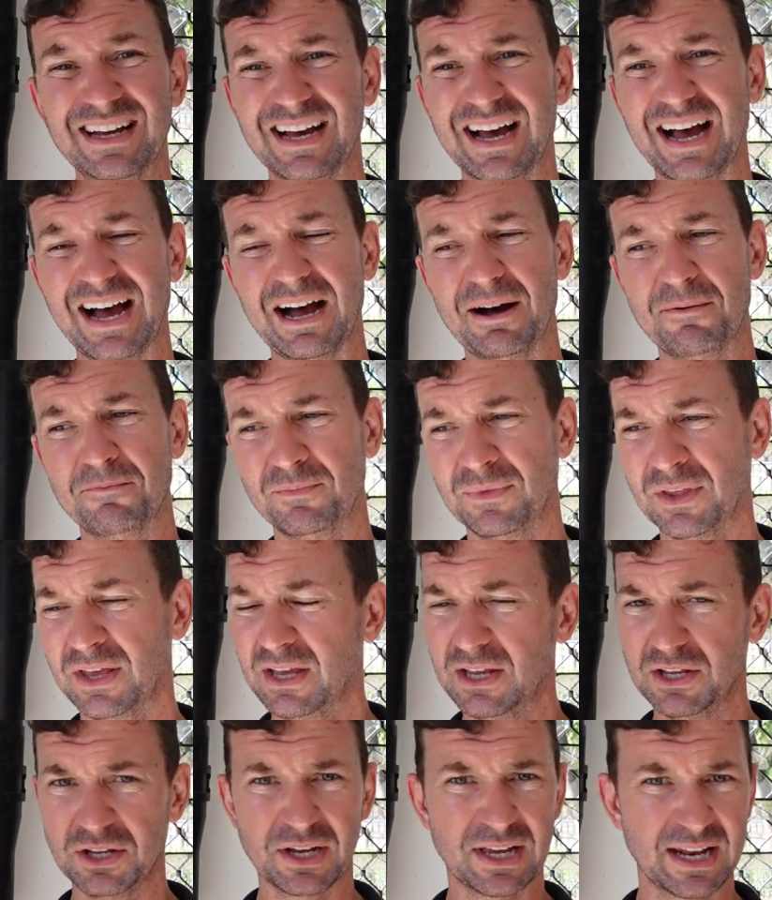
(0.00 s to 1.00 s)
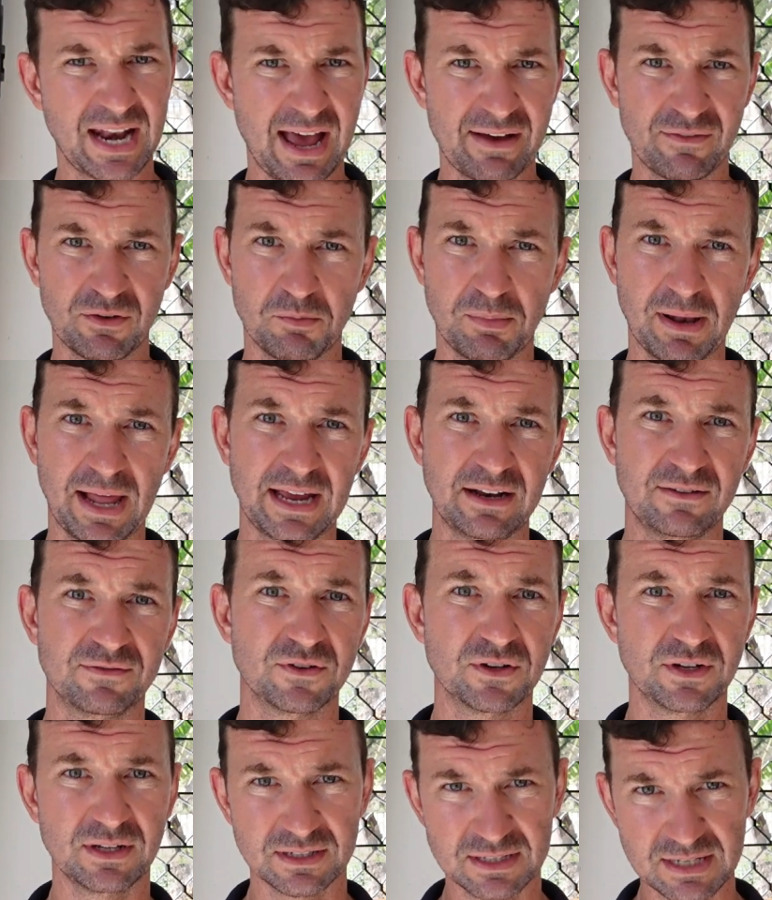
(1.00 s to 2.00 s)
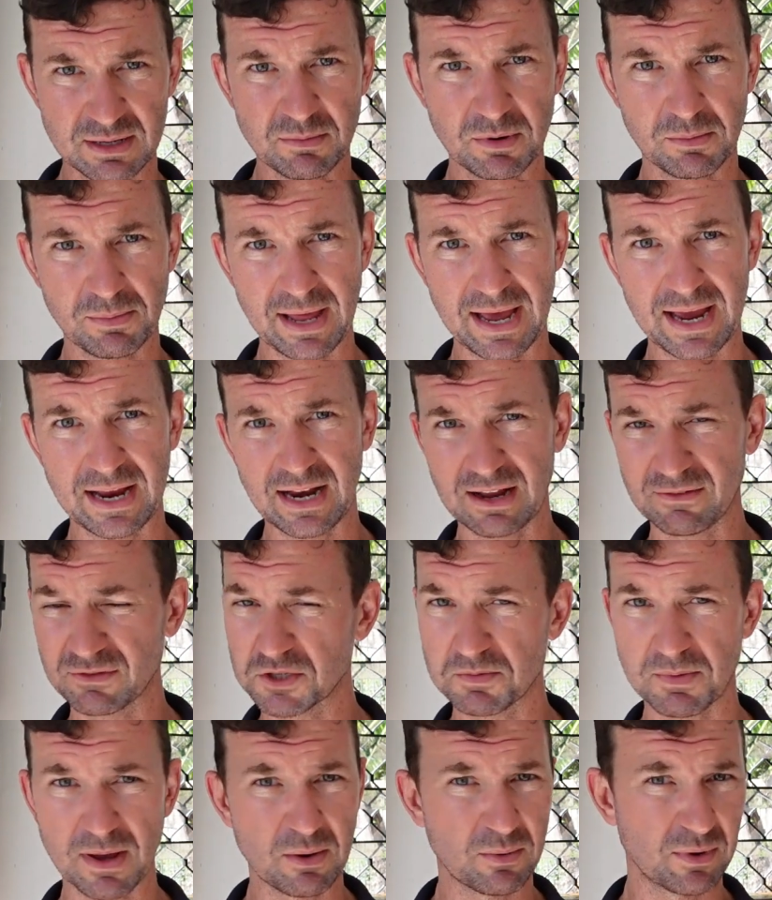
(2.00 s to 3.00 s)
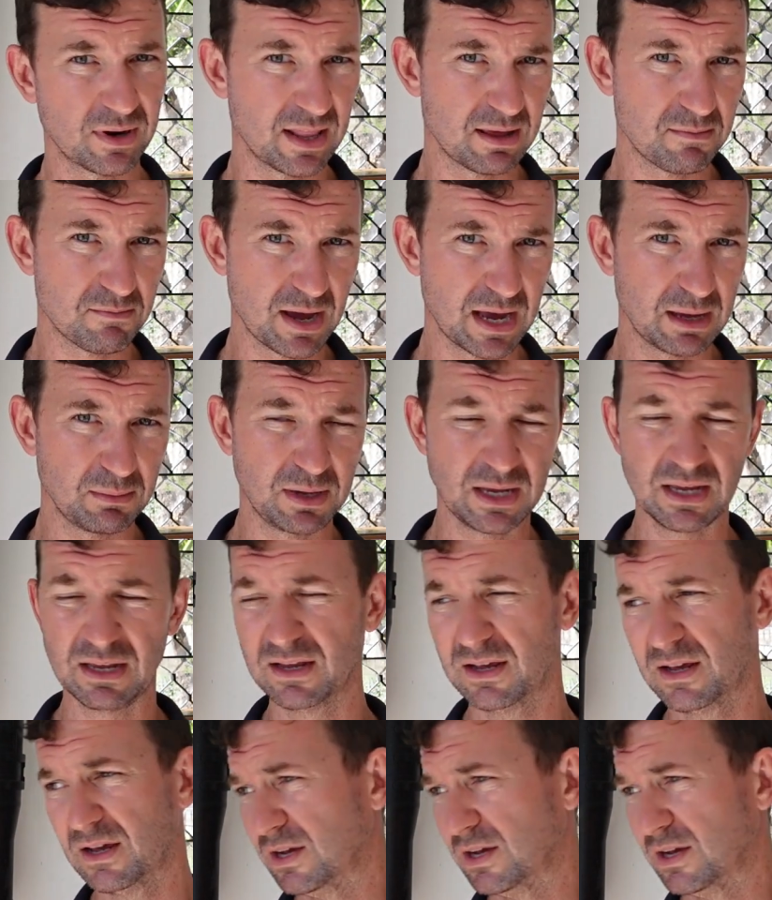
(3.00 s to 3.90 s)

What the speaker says: You can have a blade for your timber blade, have a spare one of them maybe.